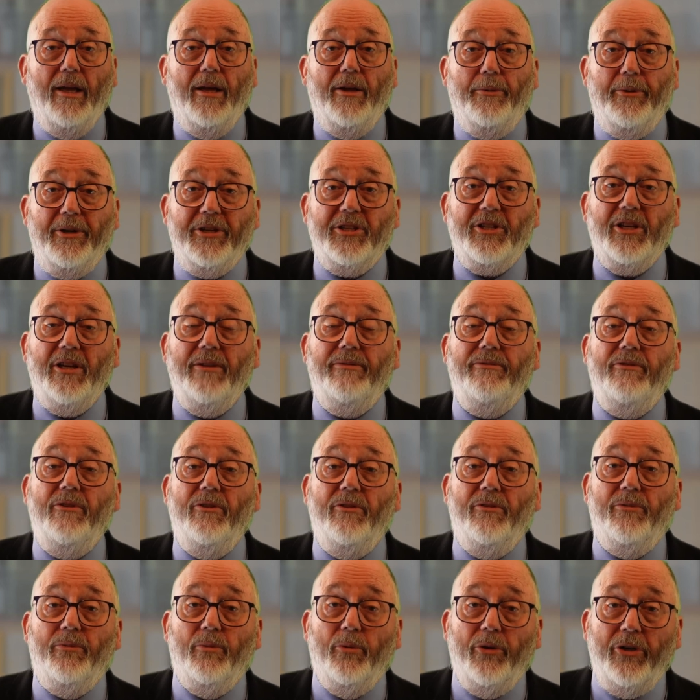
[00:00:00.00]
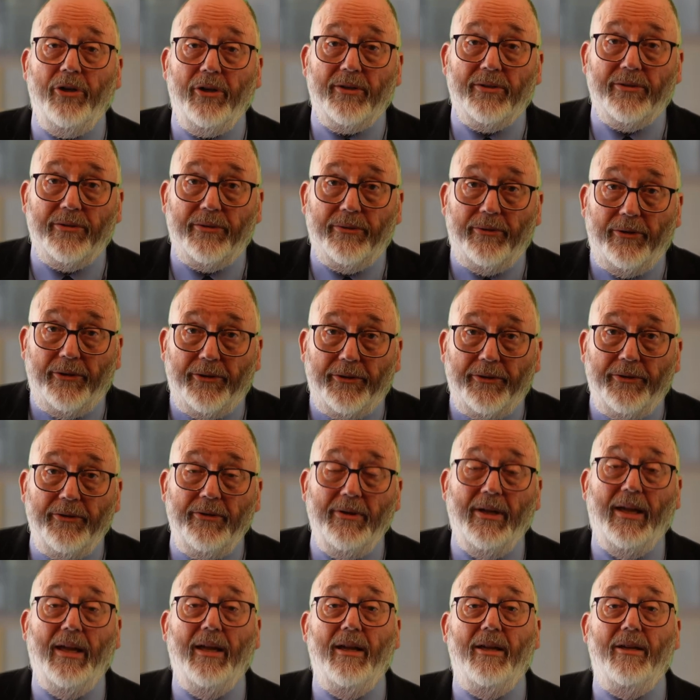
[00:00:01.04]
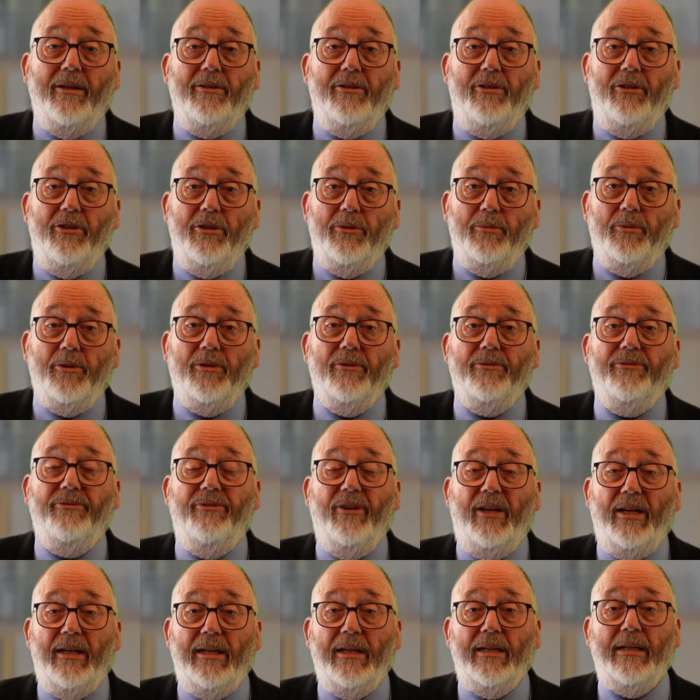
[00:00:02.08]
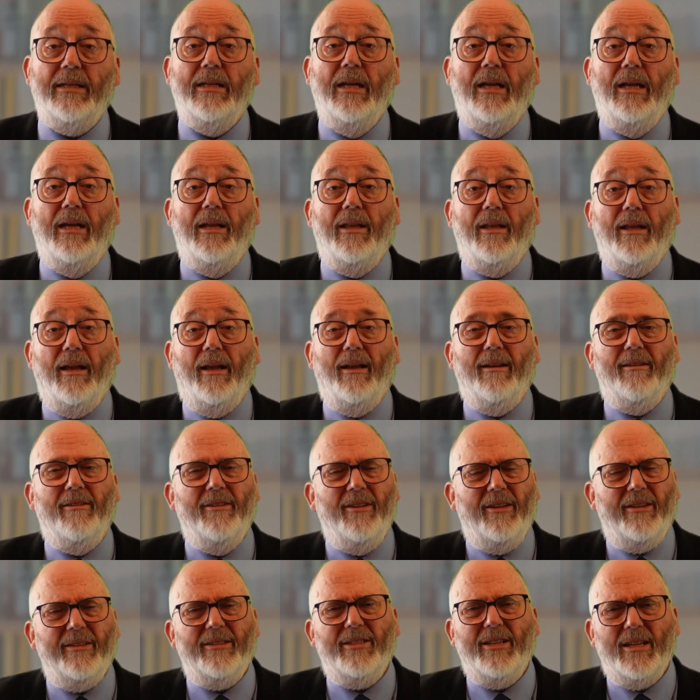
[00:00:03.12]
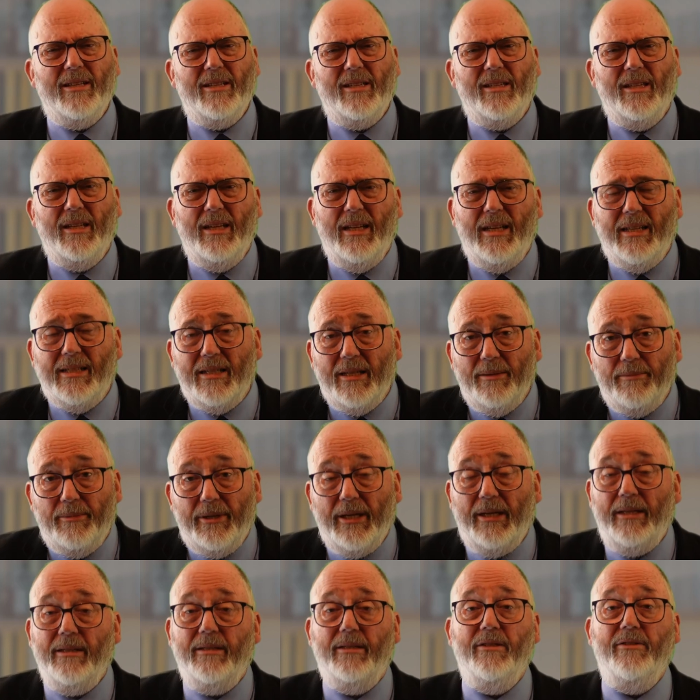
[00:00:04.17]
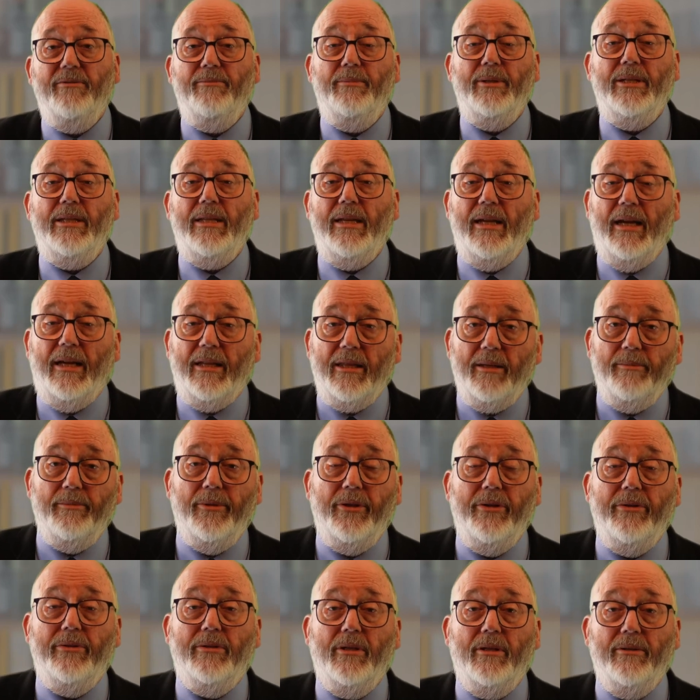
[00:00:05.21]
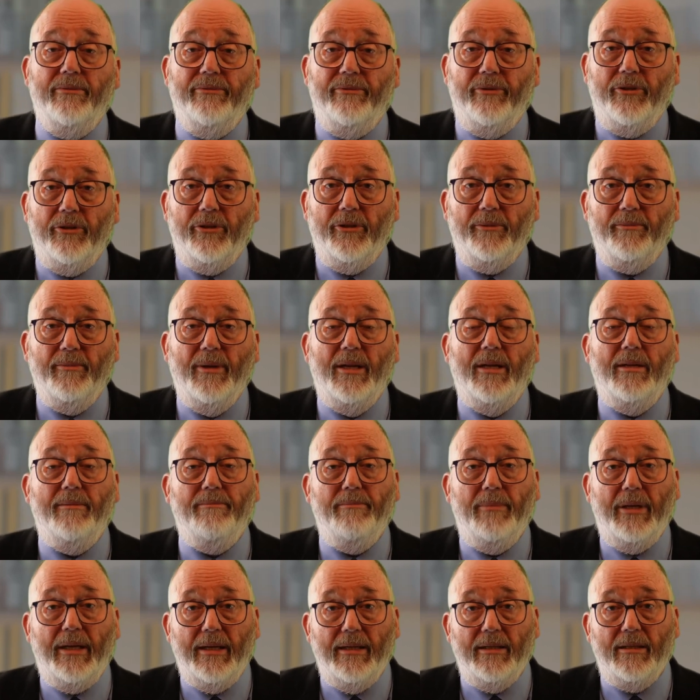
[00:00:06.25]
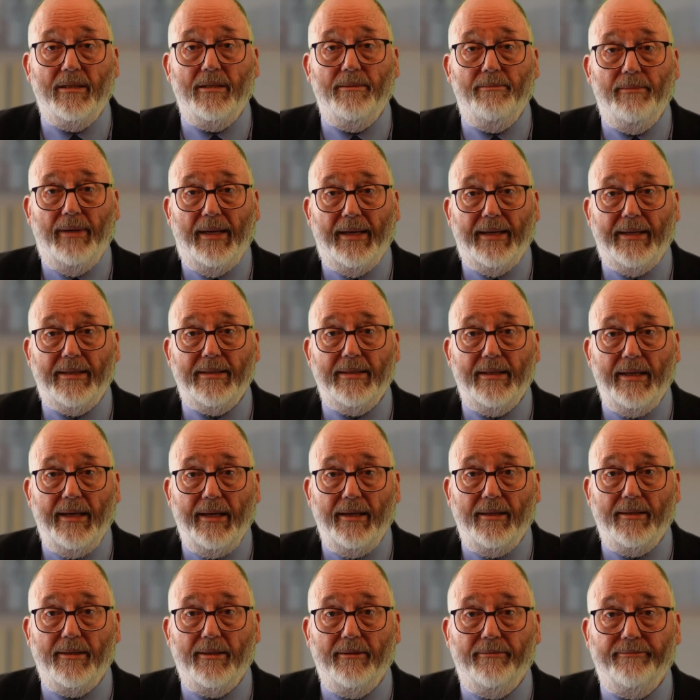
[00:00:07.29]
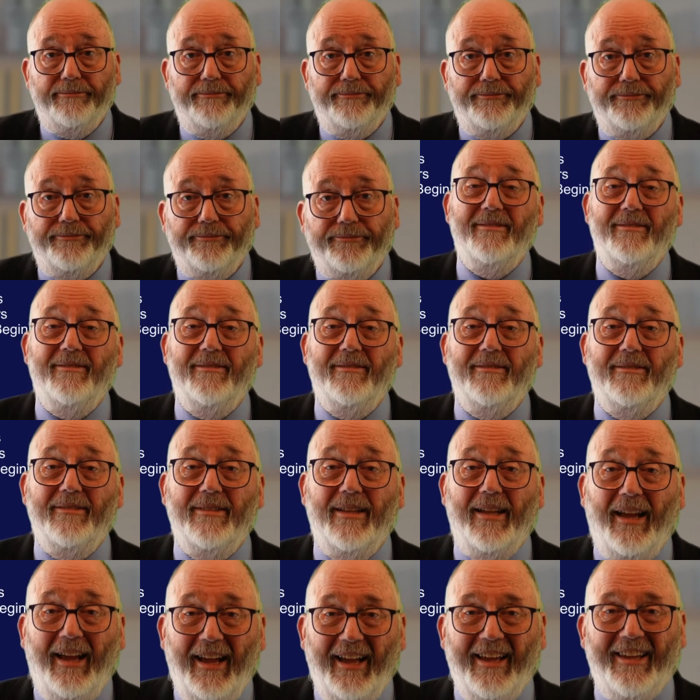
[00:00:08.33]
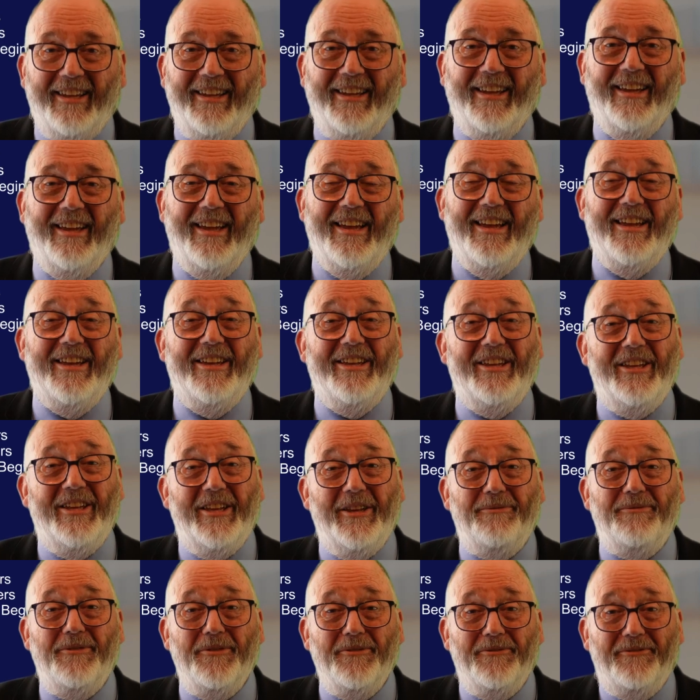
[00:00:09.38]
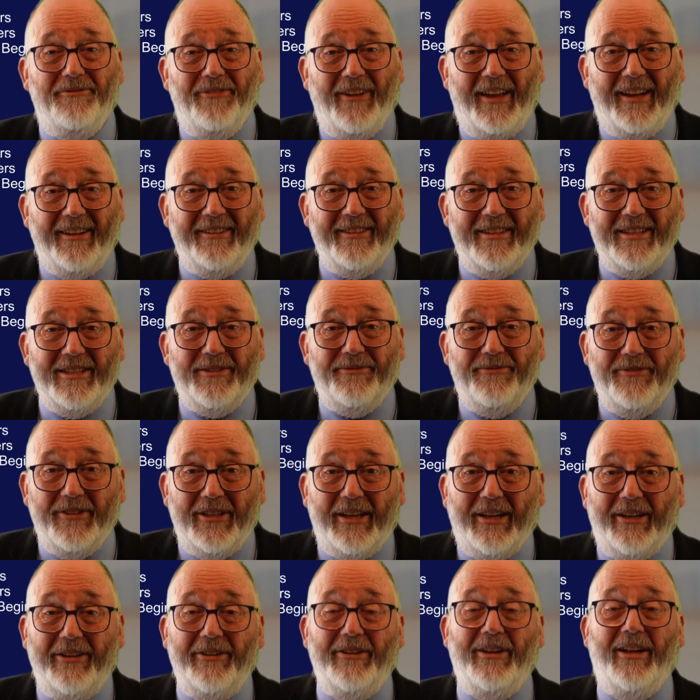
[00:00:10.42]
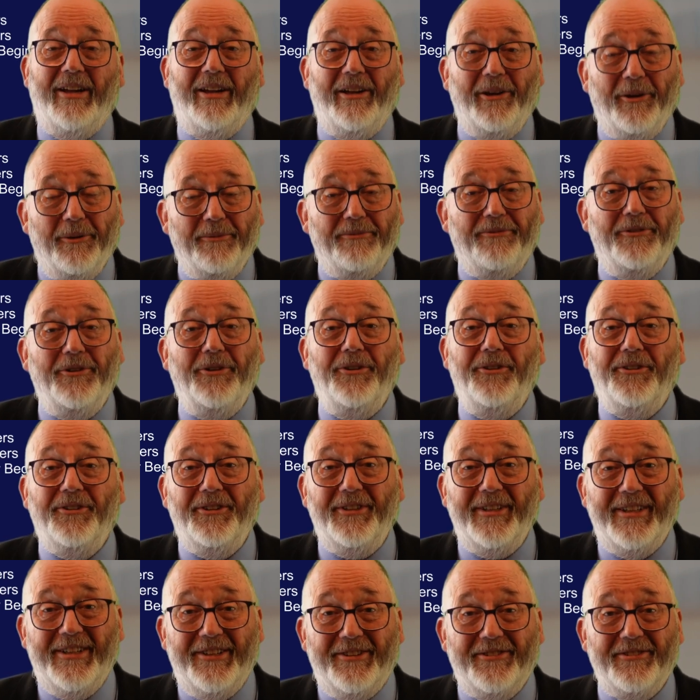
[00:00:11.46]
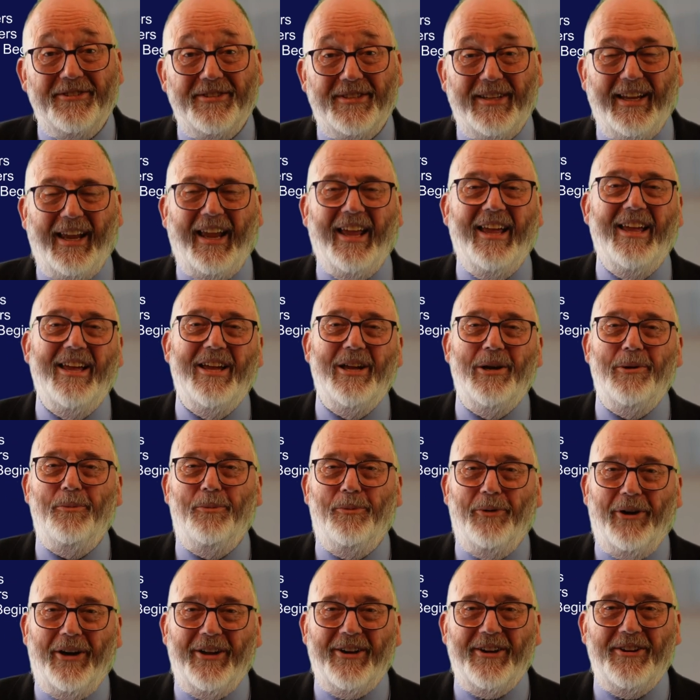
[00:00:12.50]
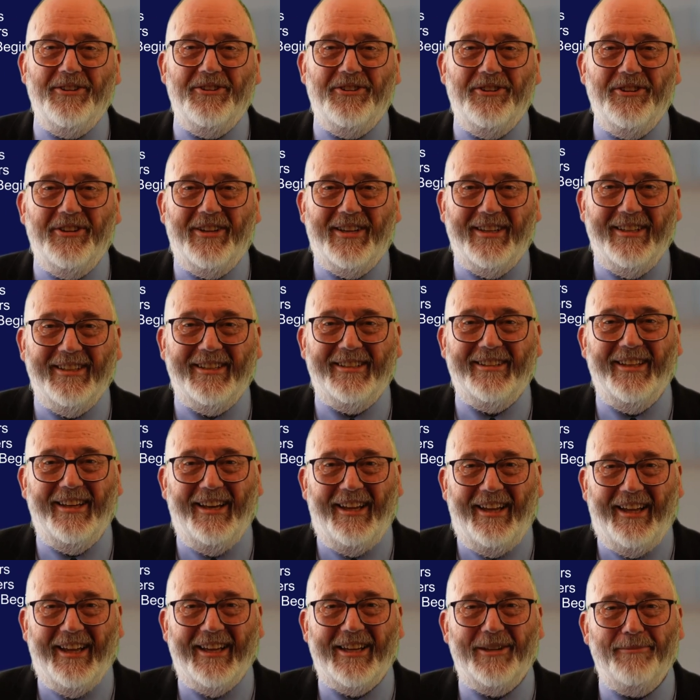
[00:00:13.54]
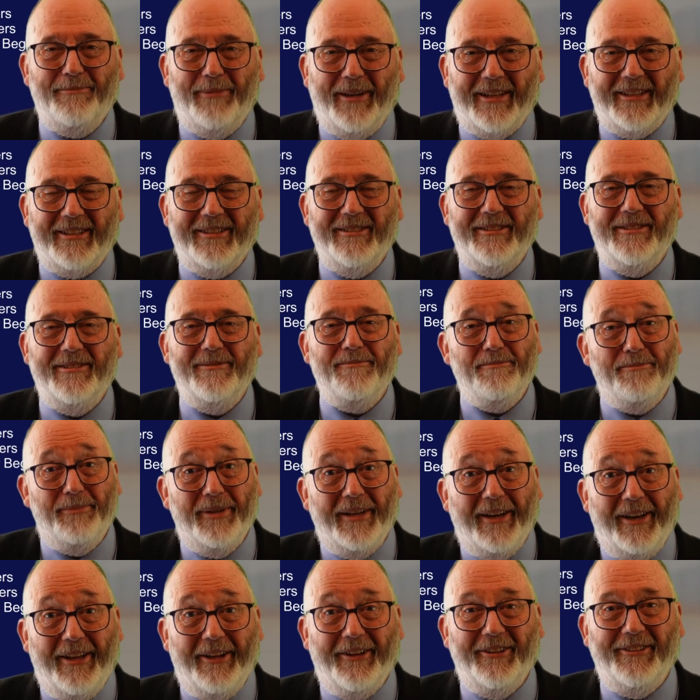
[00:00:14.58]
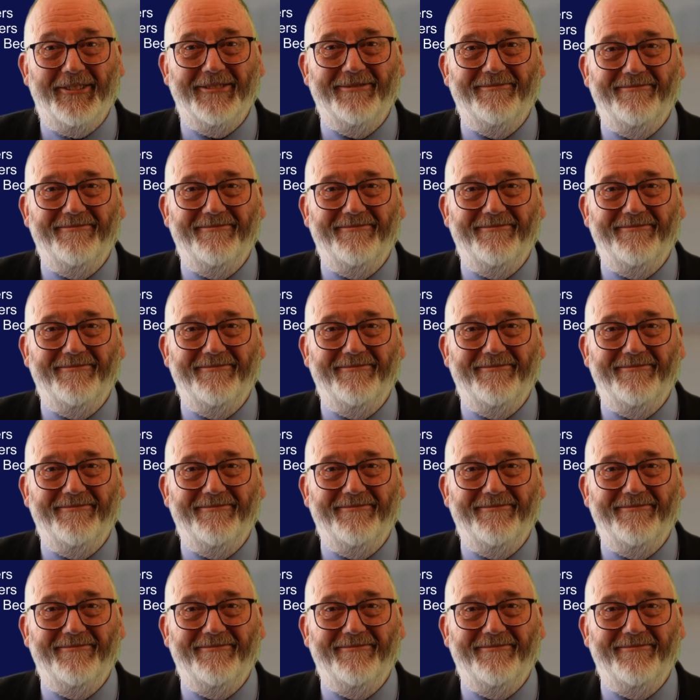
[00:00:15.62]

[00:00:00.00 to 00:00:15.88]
which if you've worked through, you will find not just the subjunctive, but the other moods of the verb begin to make sense. Hey, if you found this video helpful or interesting, why don't you click the like button below?